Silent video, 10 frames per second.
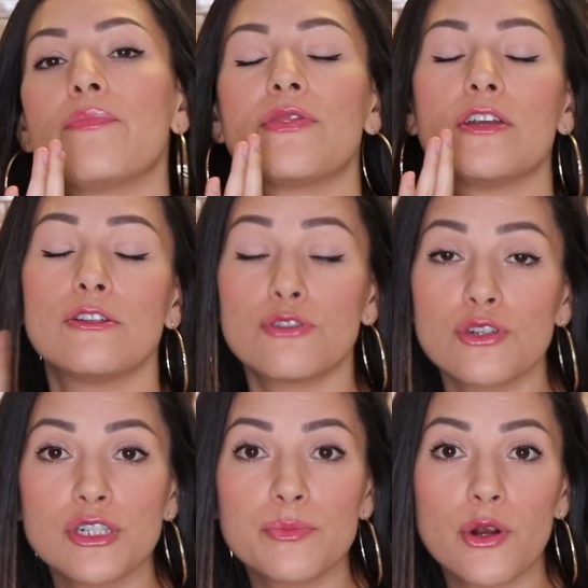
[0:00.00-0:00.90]

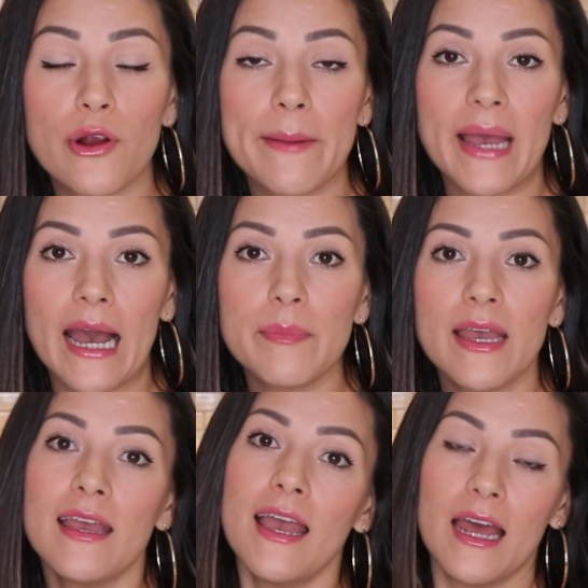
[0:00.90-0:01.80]
nutrition program app,
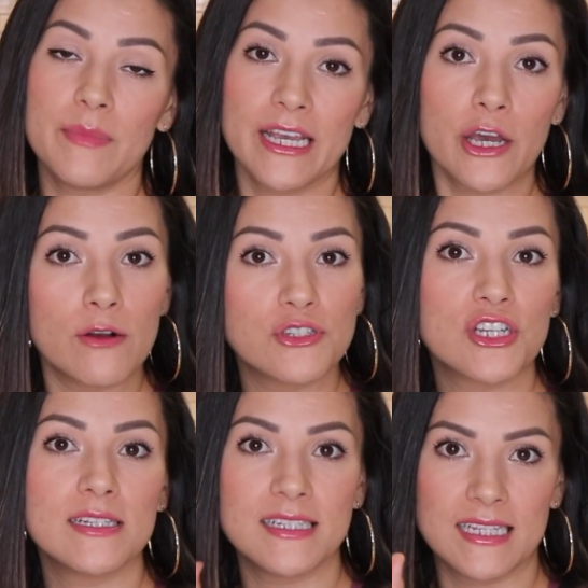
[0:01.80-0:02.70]
and my coach
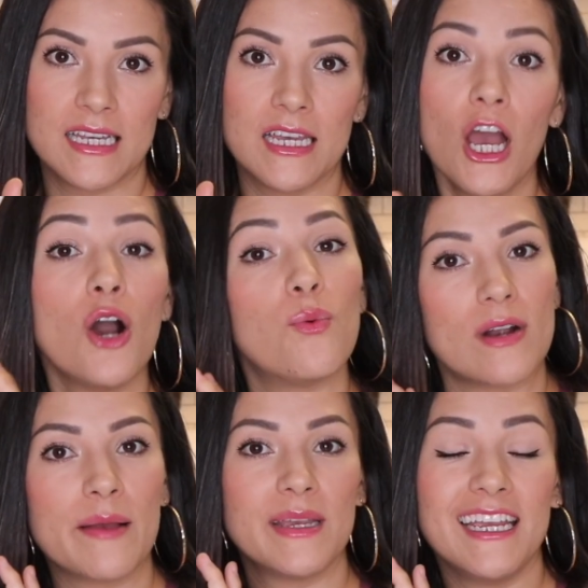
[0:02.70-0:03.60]
can see what
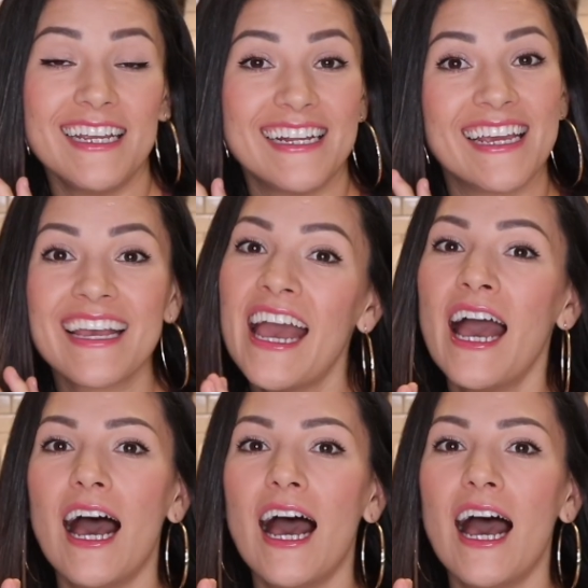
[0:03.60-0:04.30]
I'm eating,